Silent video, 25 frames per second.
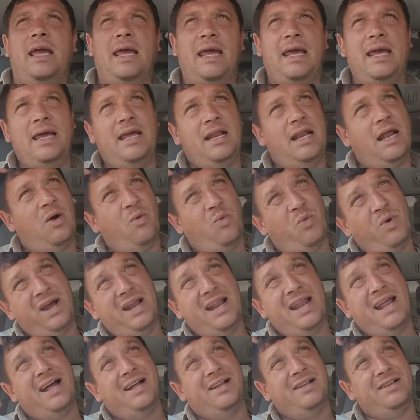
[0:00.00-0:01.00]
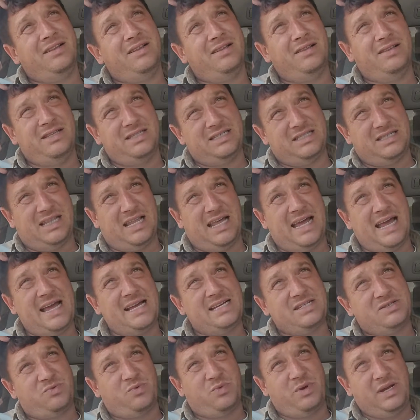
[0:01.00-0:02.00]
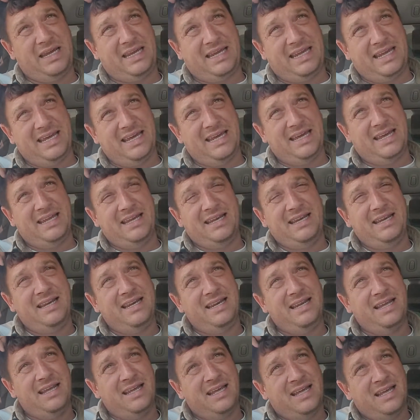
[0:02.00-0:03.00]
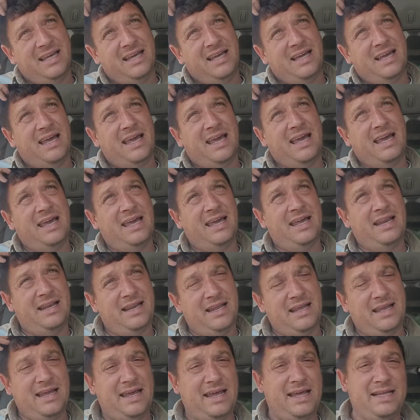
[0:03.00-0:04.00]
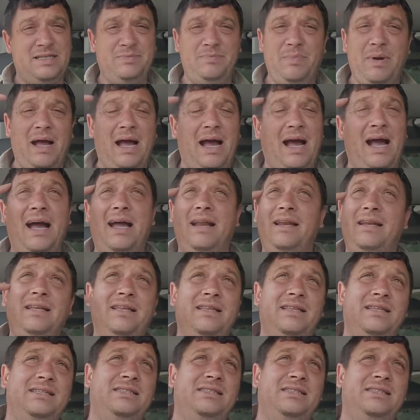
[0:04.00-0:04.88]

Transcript: and I went out this last weekend, and it's behind.